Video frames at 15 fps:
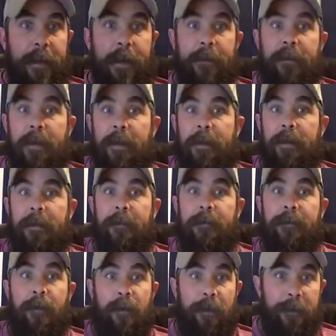I've done
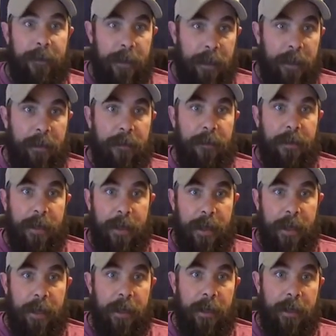4 videos
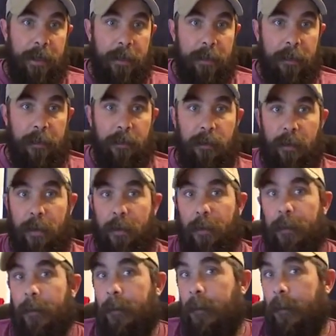today, so